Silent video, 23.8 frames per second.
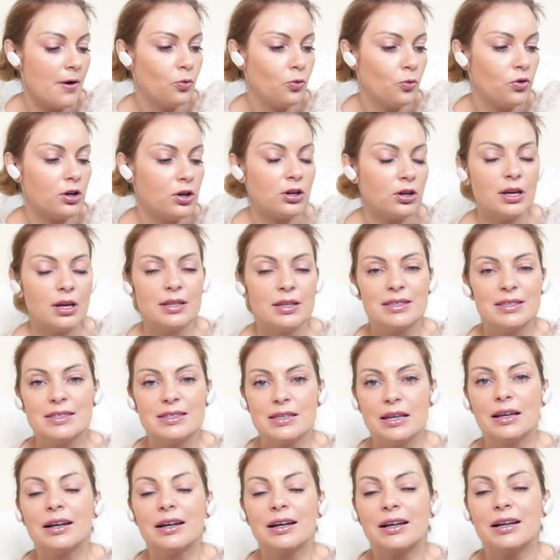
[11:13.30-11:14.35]
Uh, we can
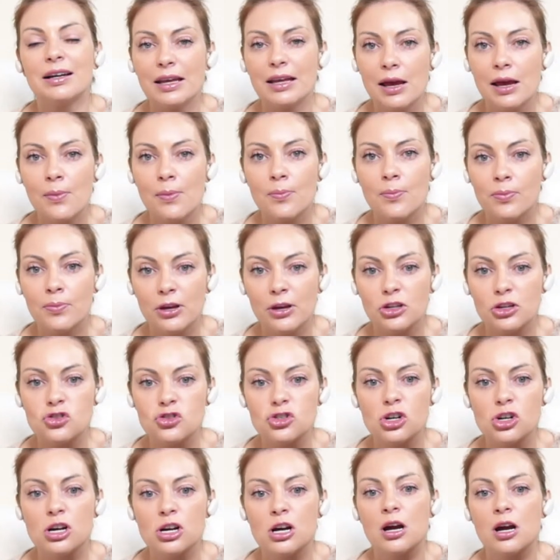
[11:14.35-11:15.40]
see clear
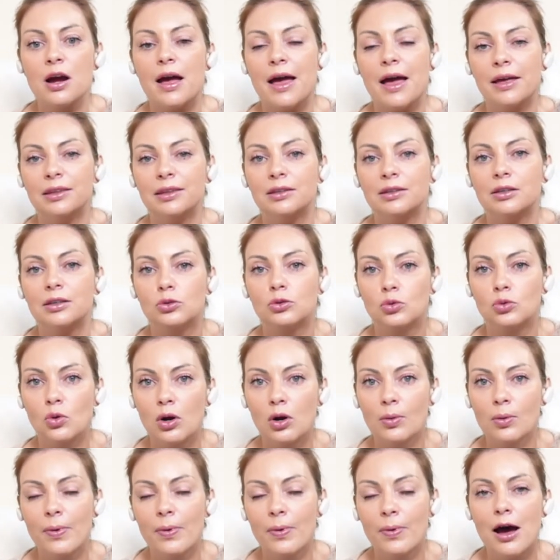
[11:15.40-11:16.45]
picture at the
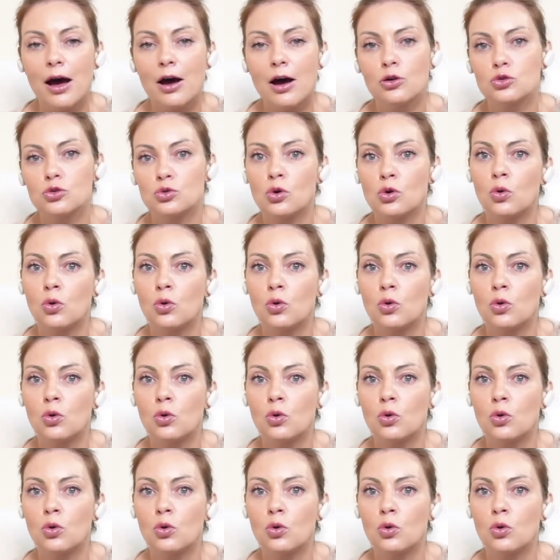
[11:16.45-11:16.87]
doorbell.